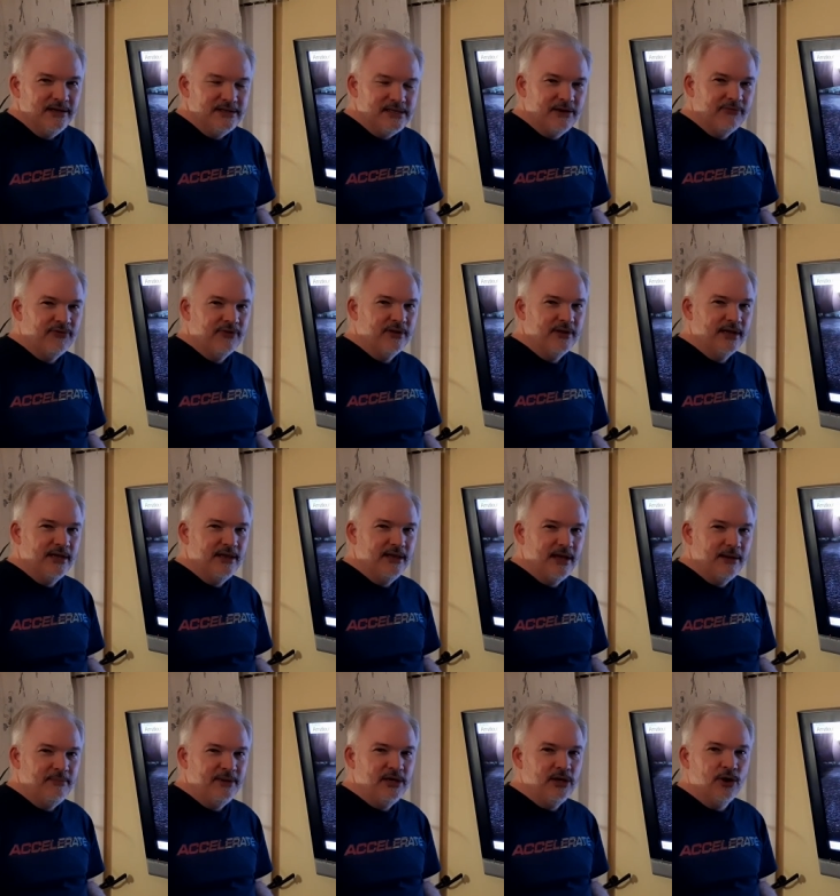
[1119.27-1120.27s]
definitely
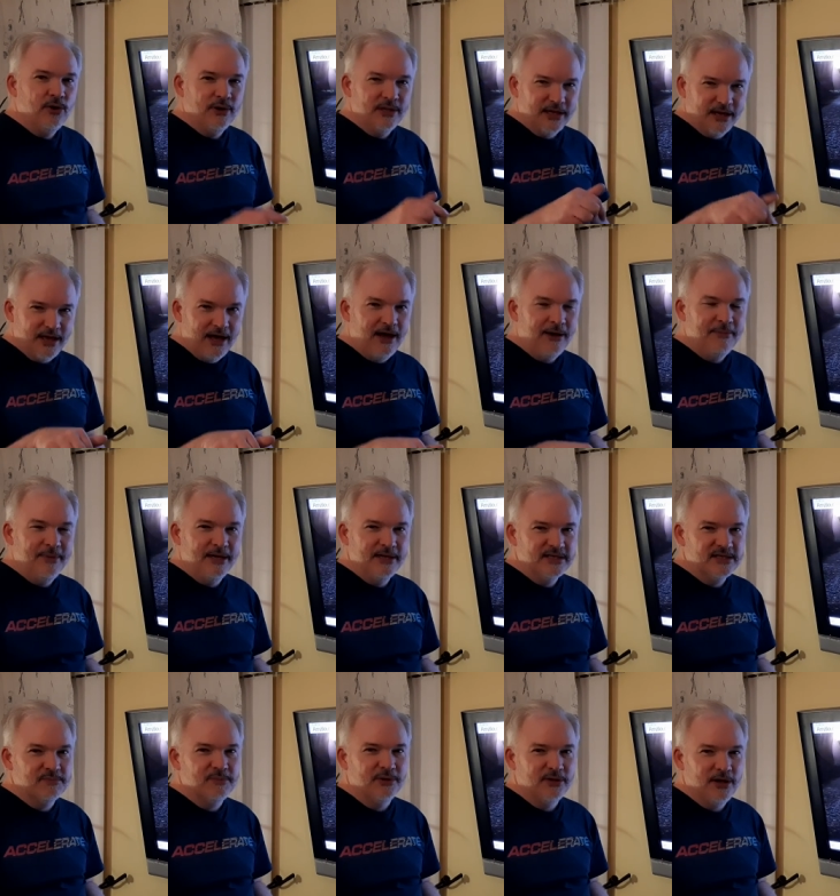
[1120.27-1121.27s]
let me know in the
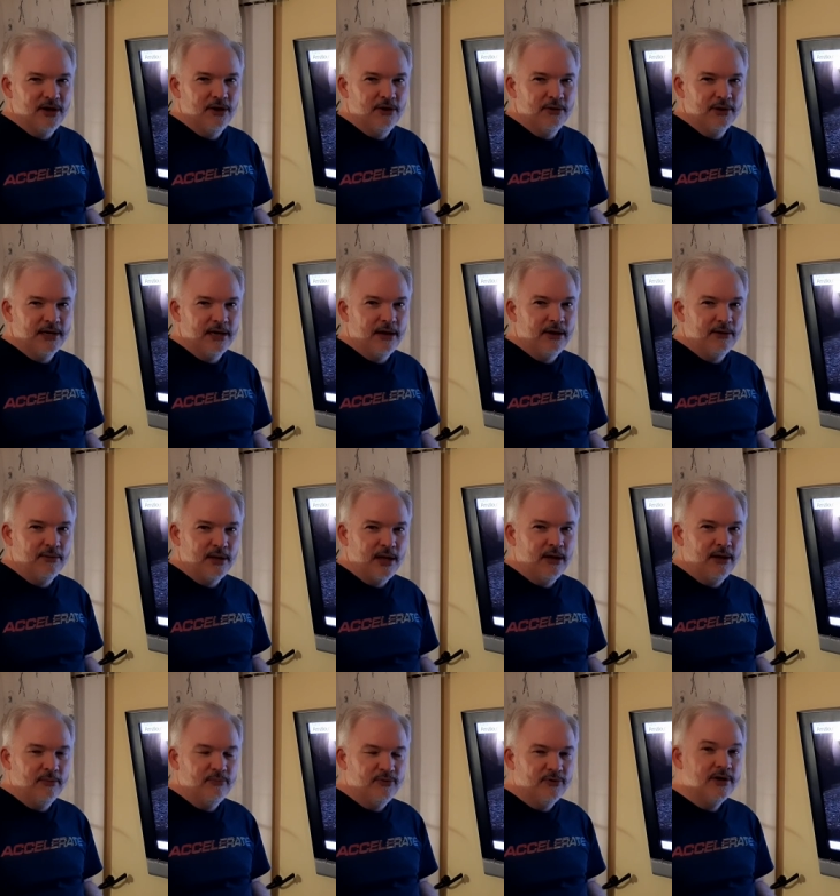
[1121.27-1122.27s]
comments below and I'll
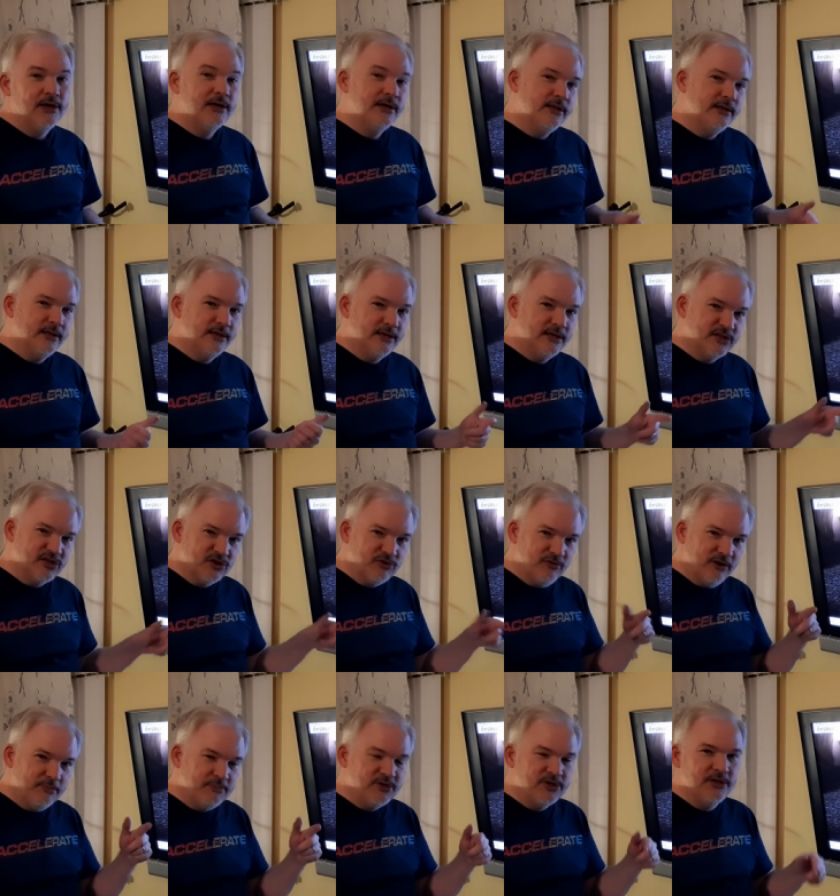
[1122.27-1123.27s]
uh, put it in the
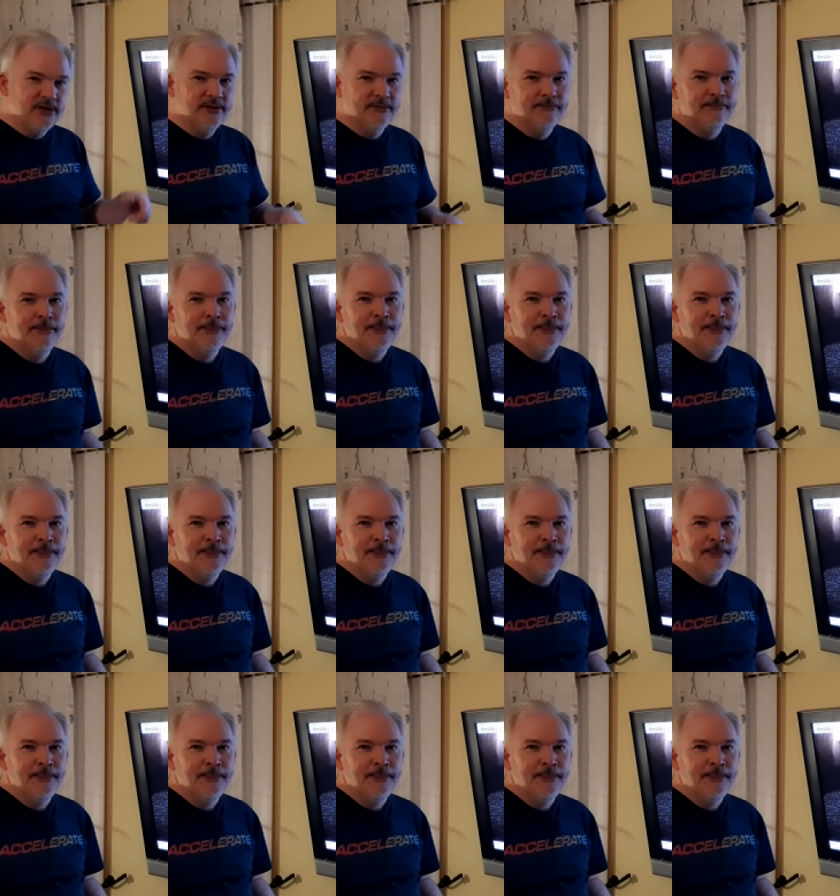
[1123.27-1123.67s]
description